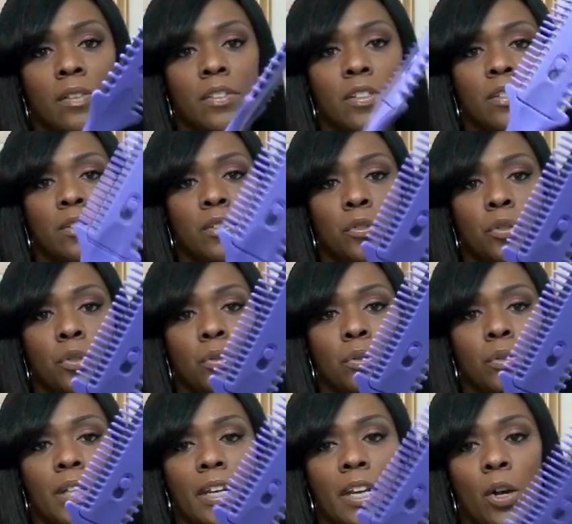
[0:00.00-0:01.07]
this is a
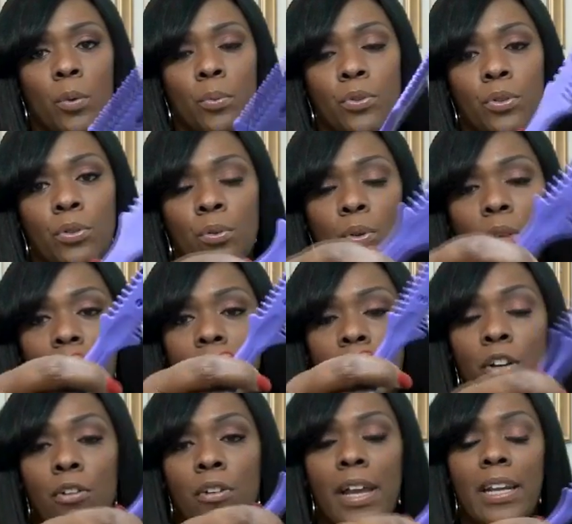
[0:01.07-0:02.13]
tool that helps you
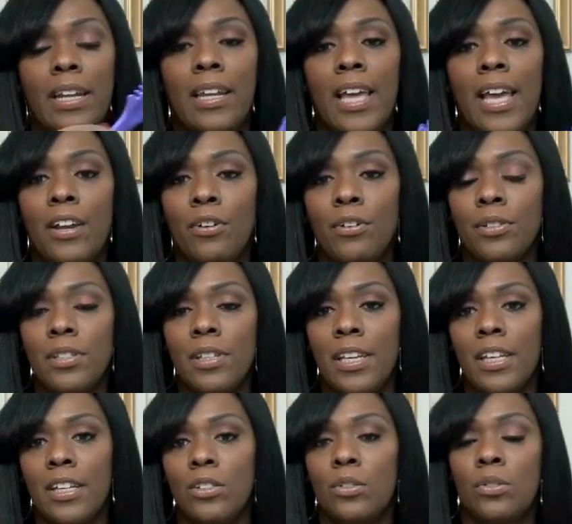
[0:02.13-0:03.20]
create layers
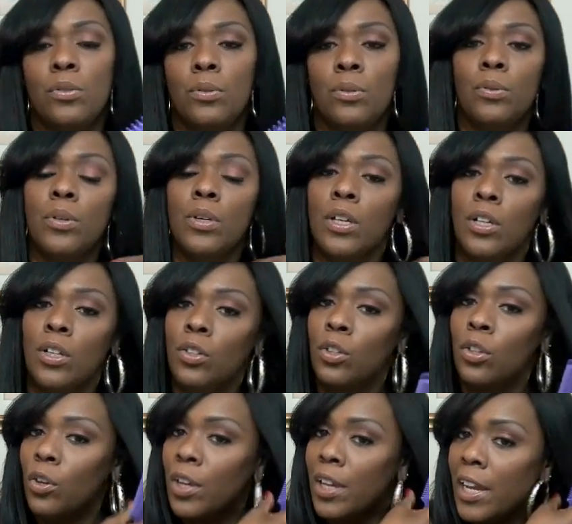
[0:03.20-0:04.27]
into
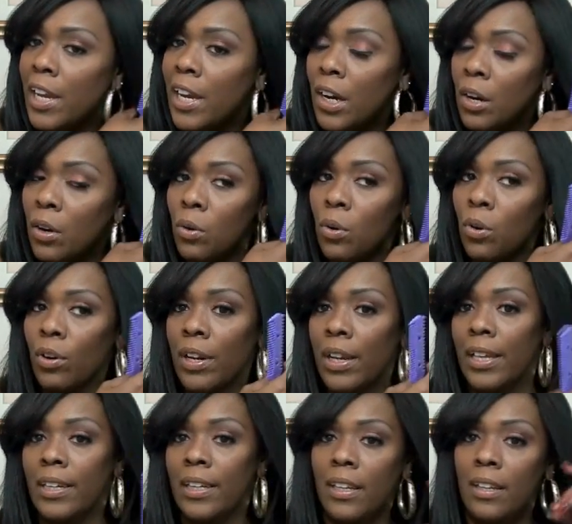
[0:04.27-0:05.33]
your hair or
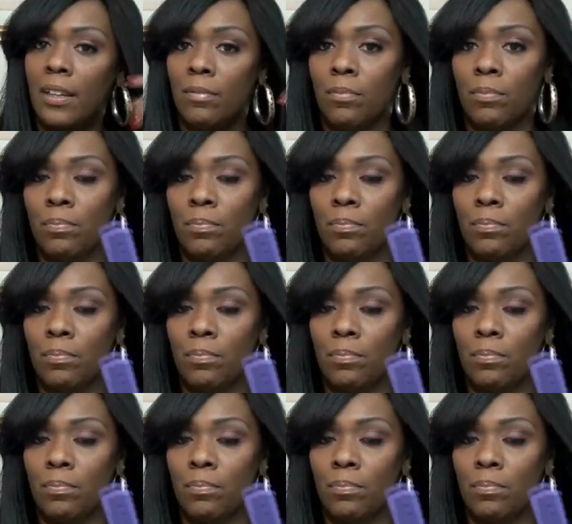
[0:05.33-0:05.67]
any